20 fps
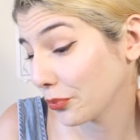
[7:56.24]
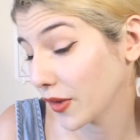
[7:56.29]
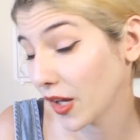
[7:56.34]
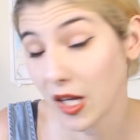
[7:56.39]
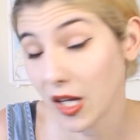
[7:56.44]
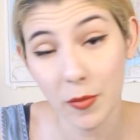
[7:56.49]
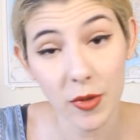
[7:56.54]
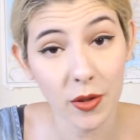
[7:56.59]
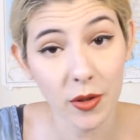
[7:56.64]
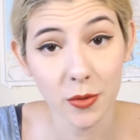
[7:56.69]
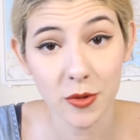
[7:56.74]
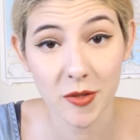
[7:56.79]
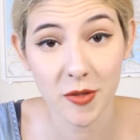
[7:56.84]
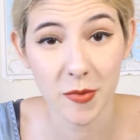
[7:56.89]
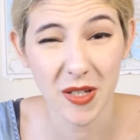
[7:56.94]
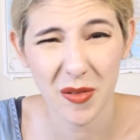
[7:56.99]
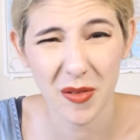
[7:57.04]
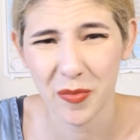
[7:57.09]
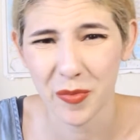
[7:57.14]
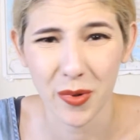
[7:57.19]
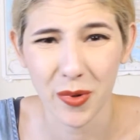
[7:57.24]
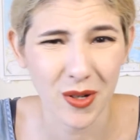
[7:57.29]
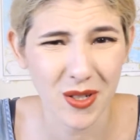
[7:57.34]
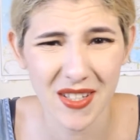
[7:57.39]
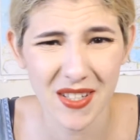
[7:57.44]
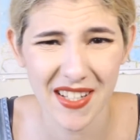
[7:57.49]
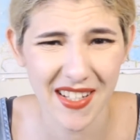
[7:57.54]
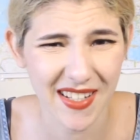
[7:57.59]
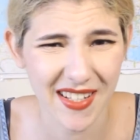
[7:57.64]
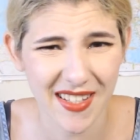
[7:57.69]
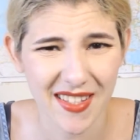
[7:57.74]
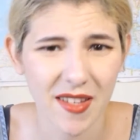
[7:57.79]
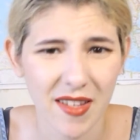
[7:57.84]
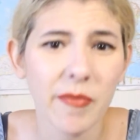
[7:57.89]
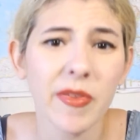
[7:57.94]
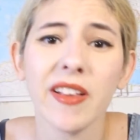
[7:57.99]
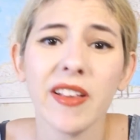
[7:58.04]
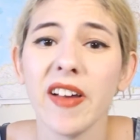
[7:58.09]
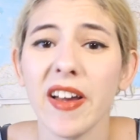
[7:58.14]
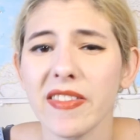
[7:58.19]
email was being processed,
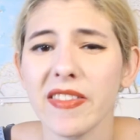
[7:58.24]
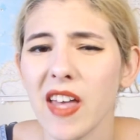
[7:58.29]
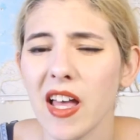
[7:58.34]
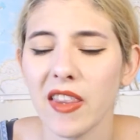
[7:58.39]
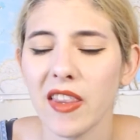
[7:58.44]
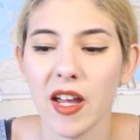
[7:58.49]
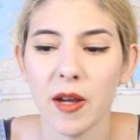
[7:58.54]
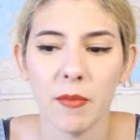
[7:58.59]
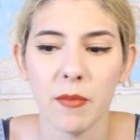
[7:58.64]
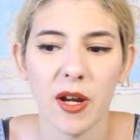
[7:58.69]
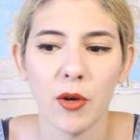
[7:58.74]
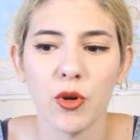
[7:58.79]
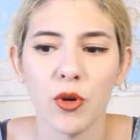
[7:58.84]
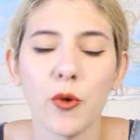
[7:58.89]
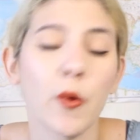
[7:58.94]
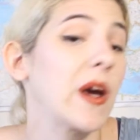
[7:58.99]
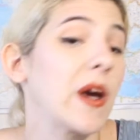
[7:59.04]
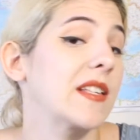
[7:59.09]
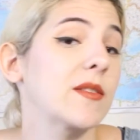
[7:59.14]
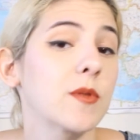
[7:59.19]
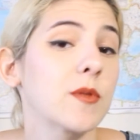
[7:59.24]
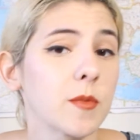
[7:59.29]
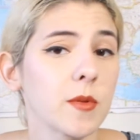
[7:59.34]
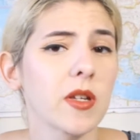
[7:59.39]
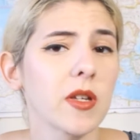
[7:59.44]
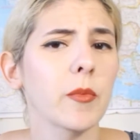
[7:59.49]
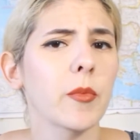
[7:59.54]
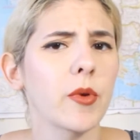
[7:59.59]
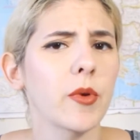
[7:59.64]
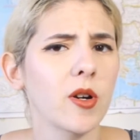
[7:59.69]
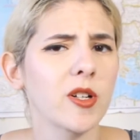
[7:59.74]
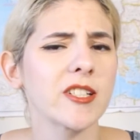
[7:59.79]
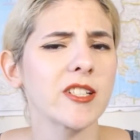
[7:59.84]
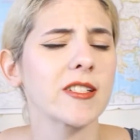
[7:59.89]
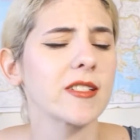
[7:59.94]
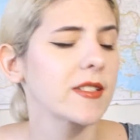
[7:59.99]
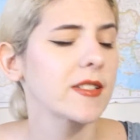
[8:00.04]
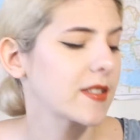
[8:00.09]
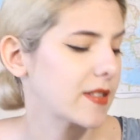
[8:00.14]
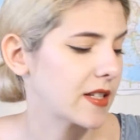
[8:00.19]
something like that, like my request was being
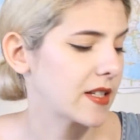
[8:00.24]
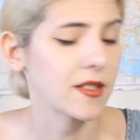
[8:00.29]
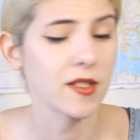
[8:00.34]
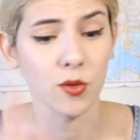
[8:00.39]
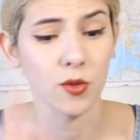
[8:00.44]
processed, that's